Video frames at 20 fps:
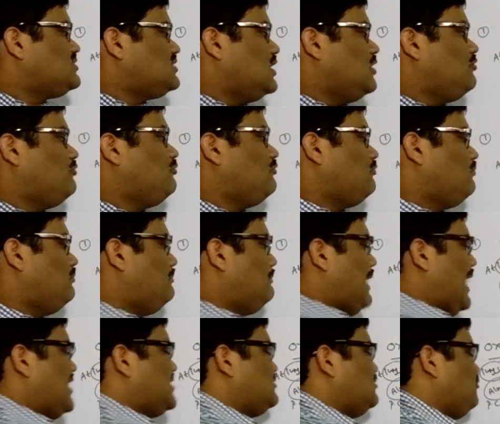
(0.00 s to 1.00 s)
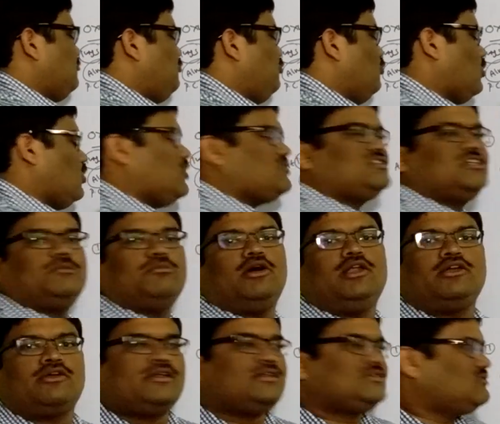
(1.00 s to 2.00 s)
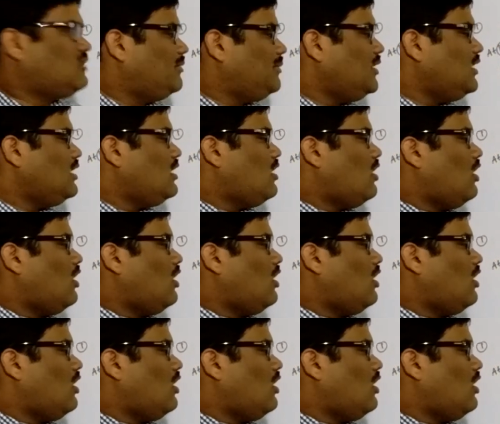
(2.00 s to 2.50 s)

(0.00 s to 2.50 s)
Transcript: Say maximum 4 oxygen molecules forming